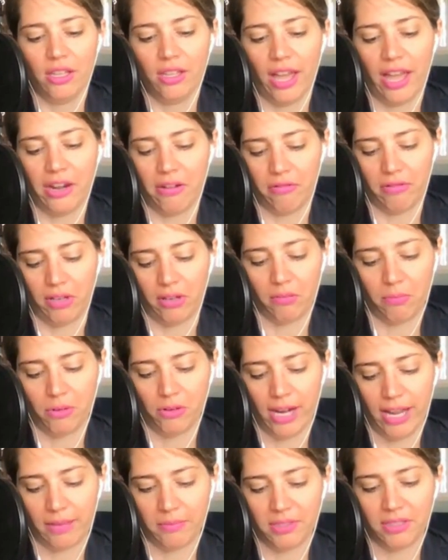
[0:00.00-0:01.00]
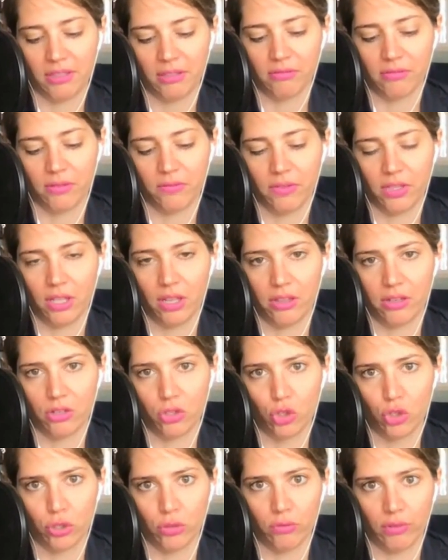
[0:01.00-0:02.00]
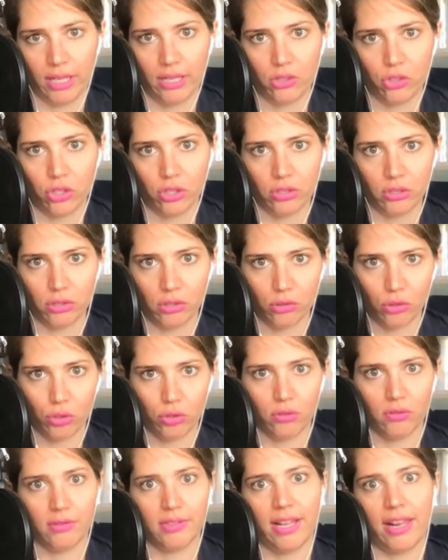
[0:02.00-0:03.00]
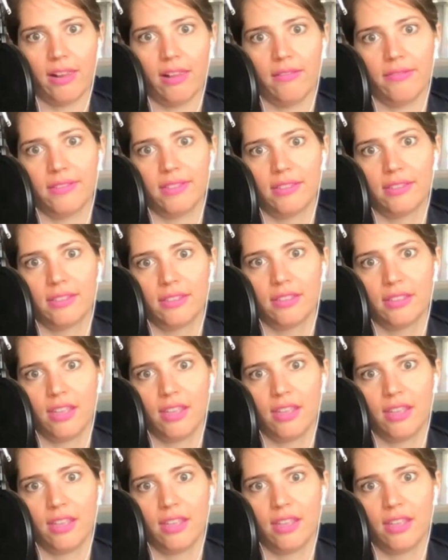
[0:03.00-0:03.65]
I don't know, perhaps they'll reveal their true natures, their true selves.